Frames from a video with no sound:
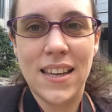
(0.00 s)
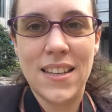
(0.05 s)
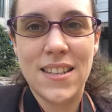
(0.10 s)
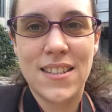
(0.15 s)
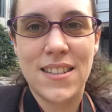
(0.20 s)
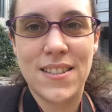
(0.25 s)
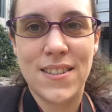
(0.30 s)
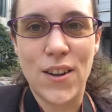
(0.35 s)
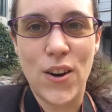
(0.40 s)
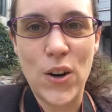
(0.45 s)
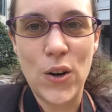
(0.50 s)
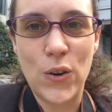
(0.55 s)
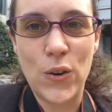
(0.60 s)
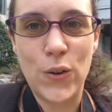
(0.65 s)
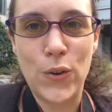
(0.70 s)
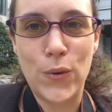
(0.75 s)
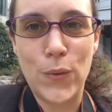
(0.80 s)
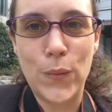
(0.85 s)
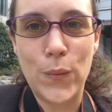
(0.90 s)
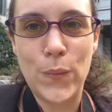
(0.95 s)

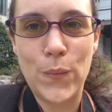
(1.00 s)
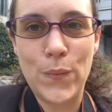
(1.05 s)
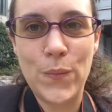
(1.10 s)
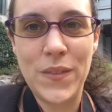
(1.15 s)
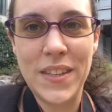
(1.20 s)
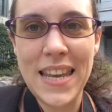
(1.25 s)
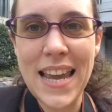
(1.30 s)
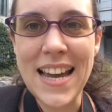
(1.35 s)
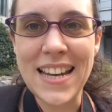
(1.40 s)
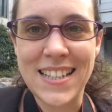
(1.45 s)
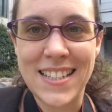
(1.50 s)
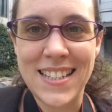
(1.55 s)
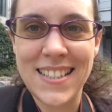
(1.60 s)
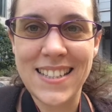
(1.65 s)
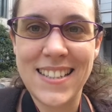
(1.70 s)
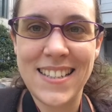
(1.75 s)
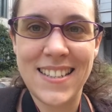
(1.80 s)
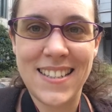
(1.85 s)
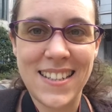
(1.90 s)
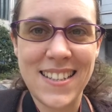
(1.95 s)
So yeah,
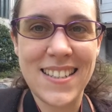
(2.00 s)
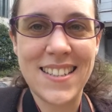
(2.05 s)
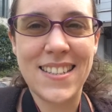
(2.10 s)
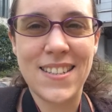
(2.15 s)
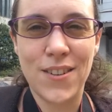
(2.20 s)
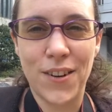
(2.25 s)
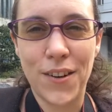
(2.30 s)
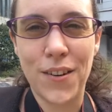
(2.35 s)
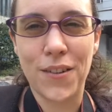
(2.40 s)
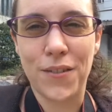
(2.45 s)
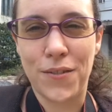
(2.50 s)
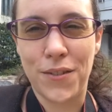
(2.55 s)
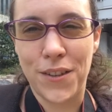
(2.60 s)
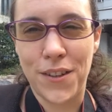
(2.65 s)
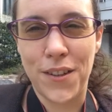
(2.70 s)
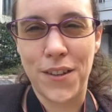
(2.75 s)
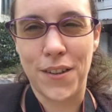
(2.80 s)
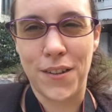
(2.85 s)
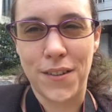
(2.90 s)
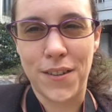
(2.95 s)
she's sort of
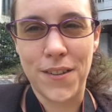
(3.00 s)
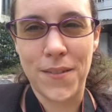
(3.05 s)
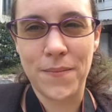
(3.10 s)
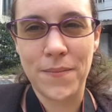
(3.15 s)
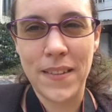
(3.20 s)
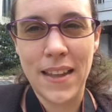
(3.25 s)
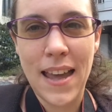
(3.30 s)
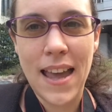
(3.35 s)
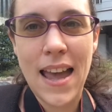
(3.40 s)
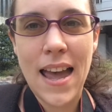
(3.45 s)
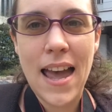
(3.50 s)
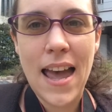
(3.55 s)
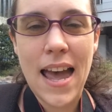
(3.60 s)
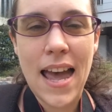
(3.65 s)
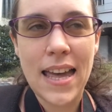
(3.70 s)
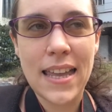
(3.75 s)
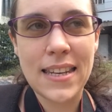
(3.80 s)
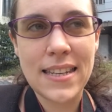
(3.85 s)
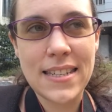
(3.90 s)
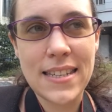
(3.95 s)
cute.
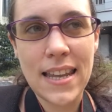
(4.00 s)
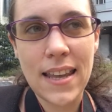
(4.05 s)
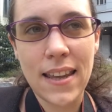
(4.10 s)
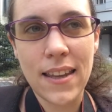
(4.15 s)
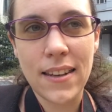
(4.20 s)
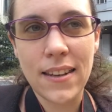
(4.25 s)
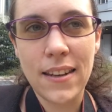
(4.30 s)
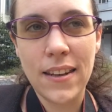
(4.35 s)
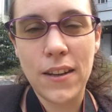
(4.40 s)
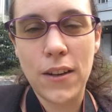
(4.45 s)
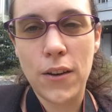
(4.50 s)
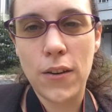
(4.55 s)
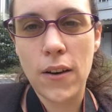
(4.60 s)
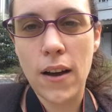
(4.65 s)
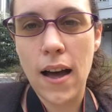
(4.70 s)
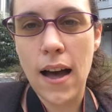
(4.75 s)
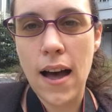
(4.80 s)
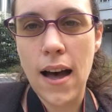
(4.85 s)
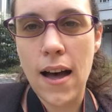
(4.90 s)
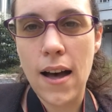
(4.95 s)
And then you
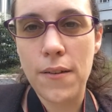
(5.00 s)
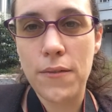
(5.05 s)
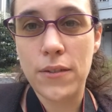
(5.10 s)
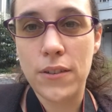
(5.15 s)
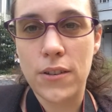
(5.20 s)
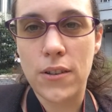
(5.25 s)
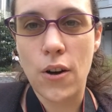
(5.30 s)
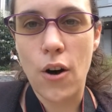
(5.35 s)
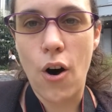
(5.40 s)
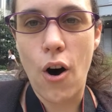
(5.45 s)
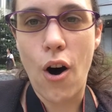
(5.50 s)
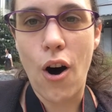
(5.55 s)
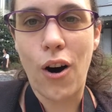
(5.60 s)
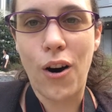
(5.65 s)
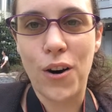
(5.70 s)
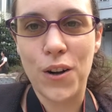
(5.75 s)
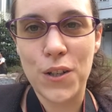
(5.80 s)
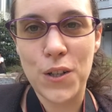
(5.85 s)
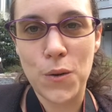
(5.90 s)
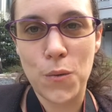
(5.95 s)
have the
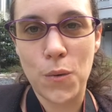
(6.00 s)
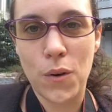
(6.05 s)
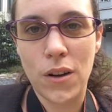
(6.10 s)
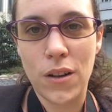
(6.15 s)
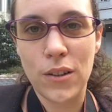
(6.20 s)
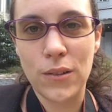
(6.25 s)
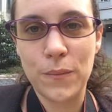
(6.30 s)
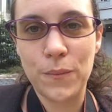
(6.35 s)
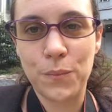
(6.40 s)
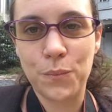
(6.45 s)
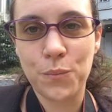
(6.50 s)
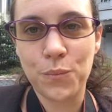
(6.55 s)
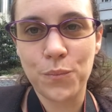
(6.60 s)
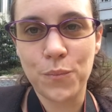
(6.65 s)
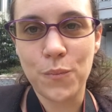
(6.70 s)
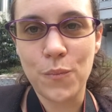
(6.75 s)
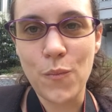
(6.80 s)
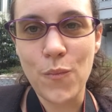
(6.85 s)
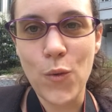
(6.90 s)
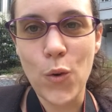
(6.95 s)
other one
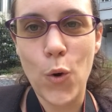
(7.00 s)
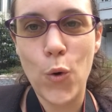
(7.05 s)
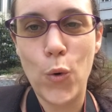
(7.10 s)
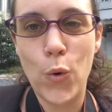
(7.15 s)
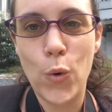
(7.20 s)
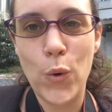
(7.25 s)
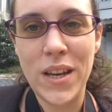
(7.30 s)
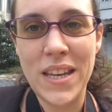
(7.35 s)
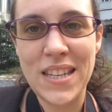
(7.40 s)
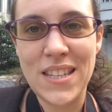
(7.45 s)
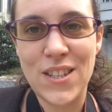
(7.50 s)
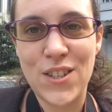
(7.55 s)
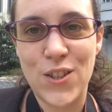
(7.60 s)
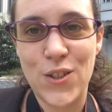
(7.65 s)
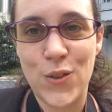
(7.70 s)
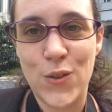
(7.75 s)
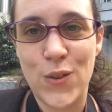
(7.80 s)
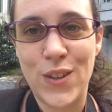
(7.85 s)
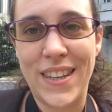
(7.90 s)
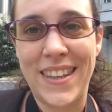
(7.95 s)
who is
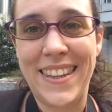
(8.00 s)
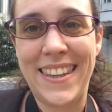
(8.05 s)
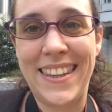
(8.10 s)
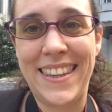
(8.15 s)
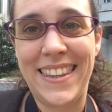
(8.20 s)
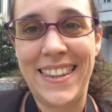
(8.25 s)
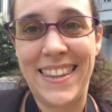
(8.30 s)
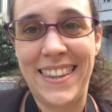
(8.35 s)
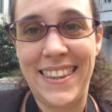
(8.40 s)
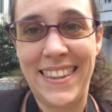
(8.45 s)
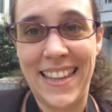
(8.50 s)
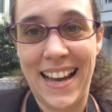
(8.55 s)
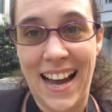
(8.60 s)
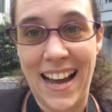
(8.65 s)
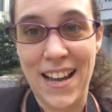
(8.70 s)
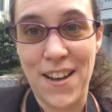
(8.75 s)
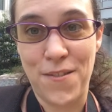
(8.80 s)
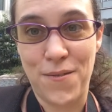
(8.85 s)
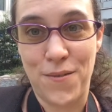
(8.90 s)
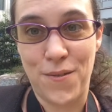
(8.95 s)
to
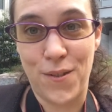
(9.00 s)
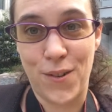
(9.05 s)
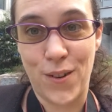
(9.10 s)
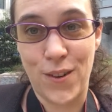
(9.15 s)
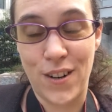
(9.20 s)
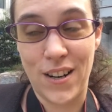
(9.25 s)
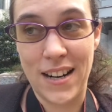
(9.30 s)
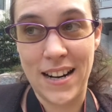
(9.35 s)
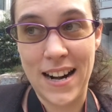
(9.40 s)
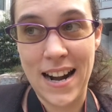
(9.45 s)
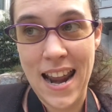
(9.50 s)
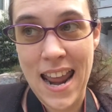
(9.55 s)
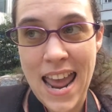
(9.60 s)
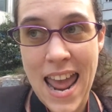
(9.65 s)
die for,